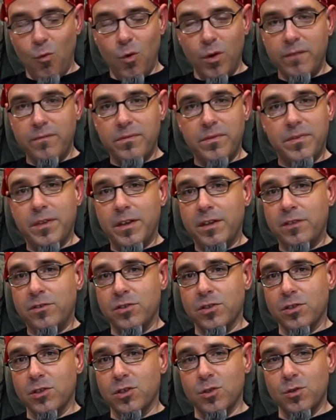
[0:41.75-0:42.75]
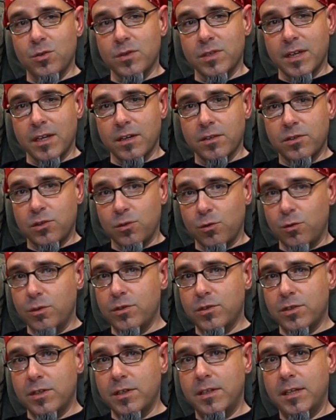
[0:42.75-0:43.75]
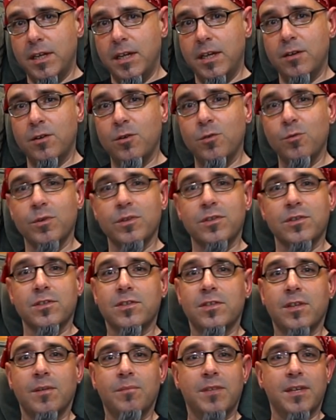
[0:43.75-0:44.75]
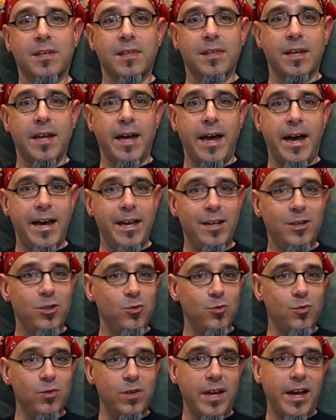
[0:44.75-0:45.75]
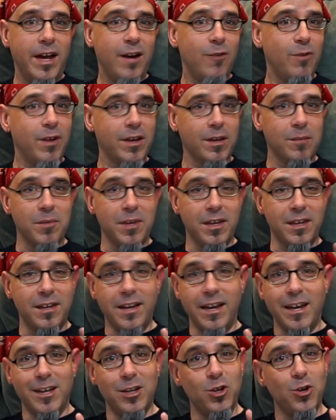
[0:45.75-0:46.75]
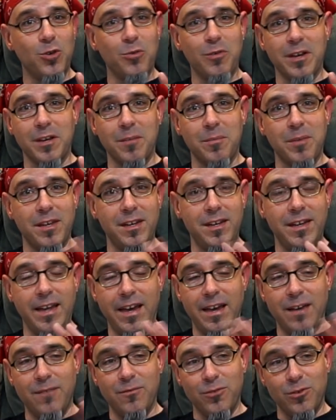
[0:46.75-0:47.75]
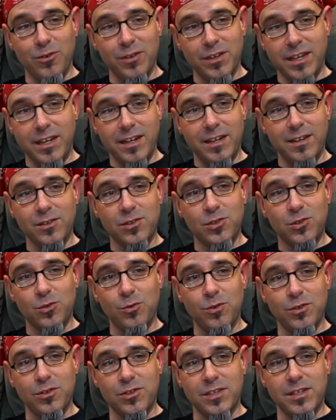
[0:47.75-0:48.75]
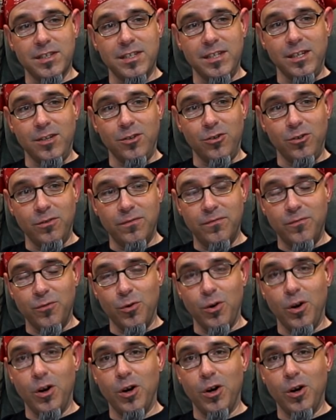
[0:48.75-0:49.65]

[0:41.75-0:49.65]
One of the things you could do is get a storage container, which is something that I do not recommend. I don't recommend ever getting a storage container for